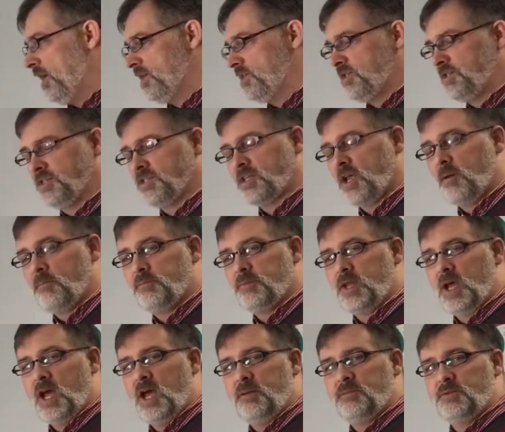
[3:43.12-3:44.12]

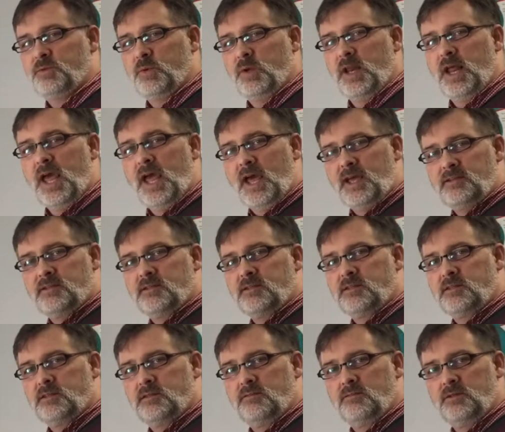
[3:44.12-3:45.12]
sometimes when I ask
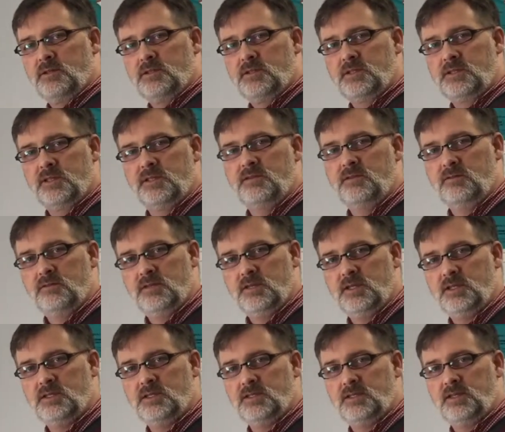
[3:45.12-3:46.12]
students to do
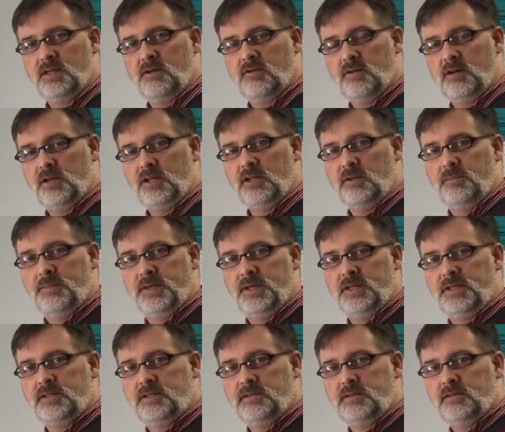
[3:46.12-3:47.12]
this, they're a little
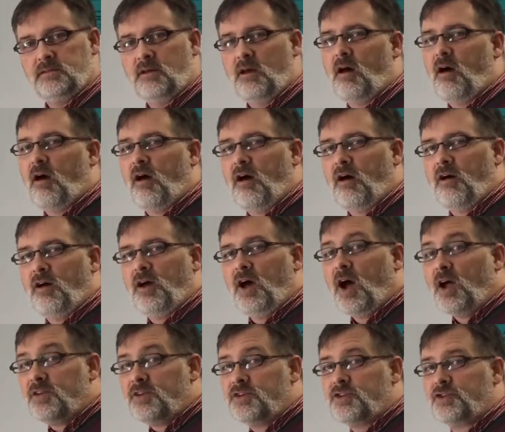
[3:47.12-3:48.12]
bit
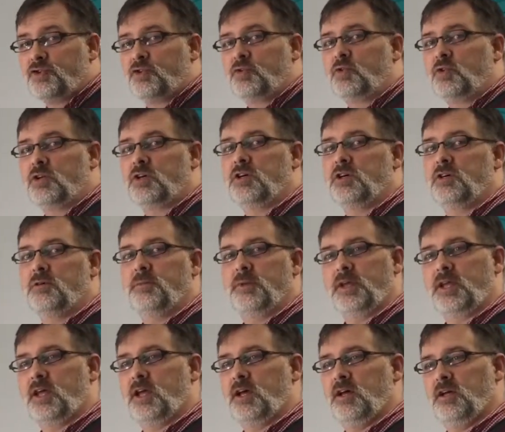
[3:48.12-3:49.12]
unsure
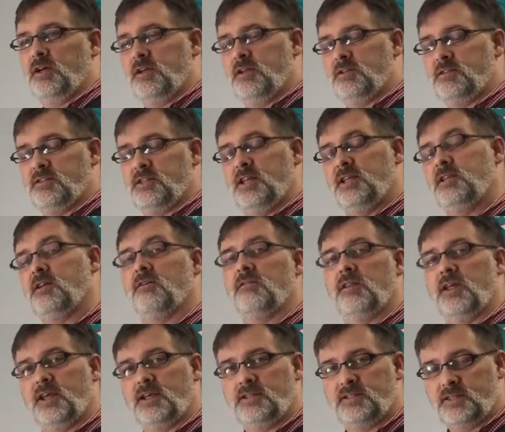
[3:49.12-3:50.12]
because they
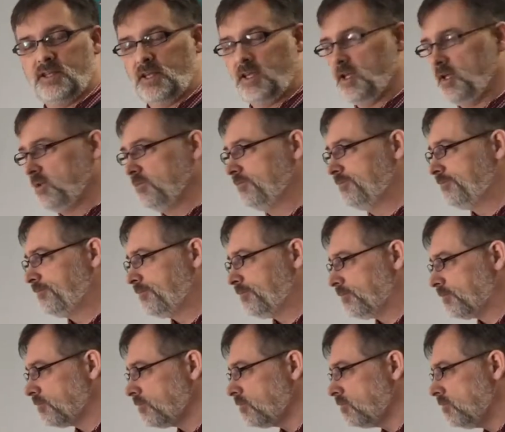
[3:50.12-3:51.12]
don't like singing.
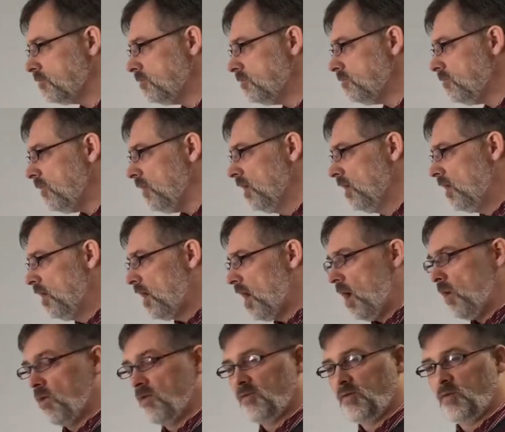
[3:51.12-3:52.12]

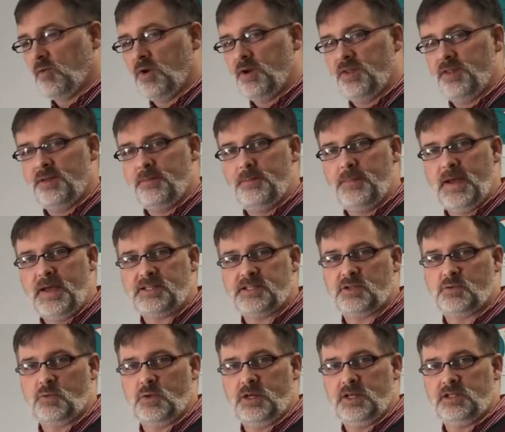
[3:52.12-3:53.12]
However, one of the
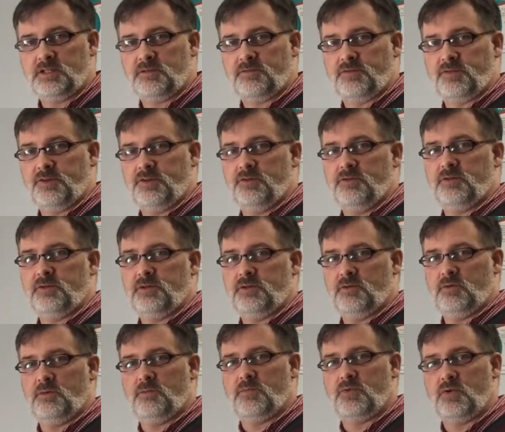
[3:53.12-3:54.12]
best ways for you
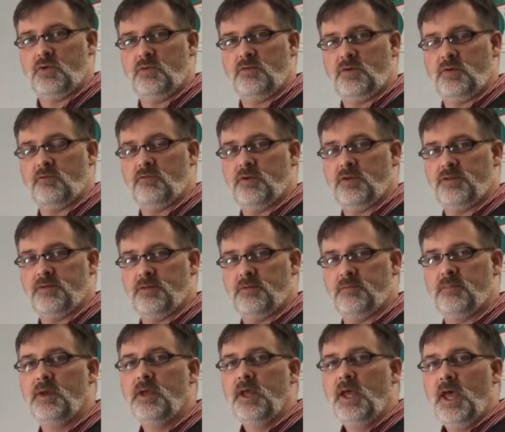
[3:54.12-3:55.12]
to improve your
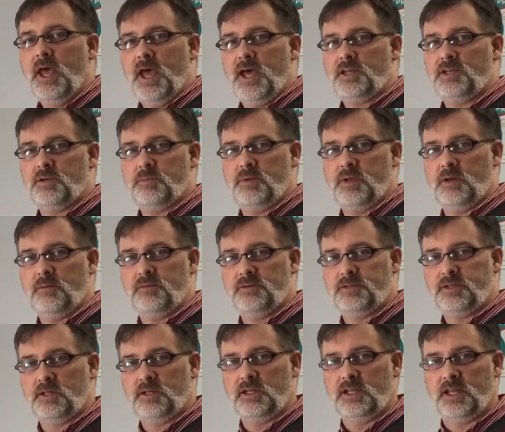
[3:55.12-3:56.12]
rhythm and to be able
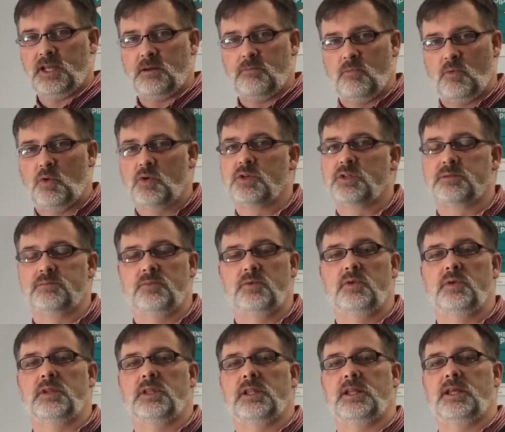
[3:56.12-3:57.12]
to link more
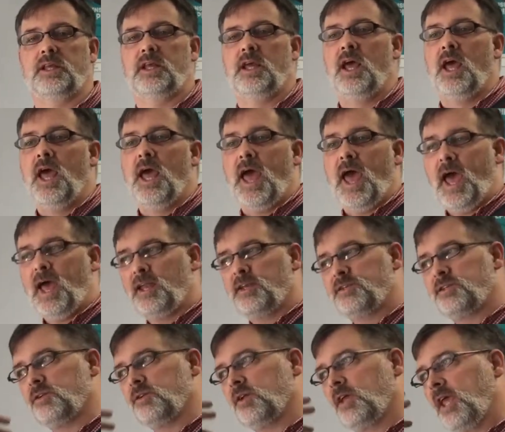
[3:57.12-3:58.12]
smoothly
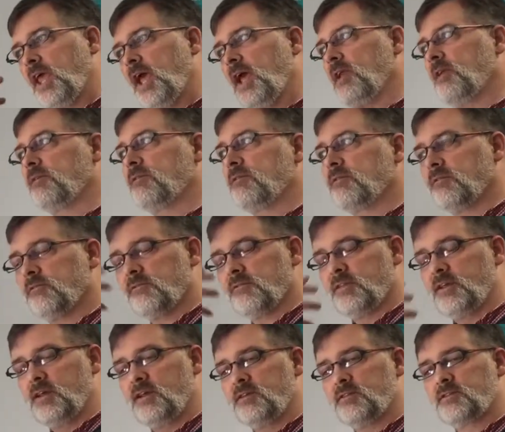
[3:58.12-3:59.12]
and to get
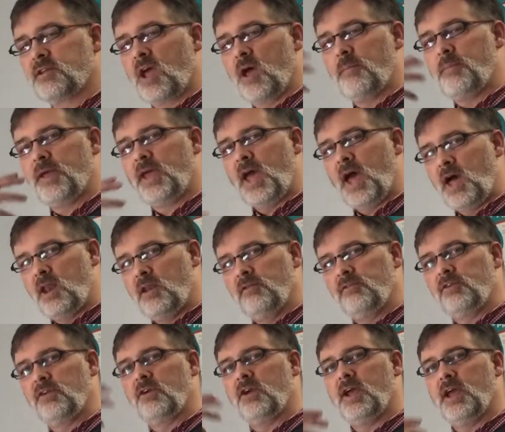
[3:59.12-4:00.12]
things coming out
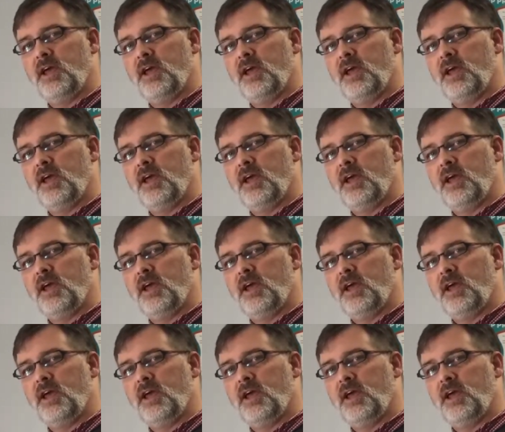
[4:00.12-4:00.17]
of your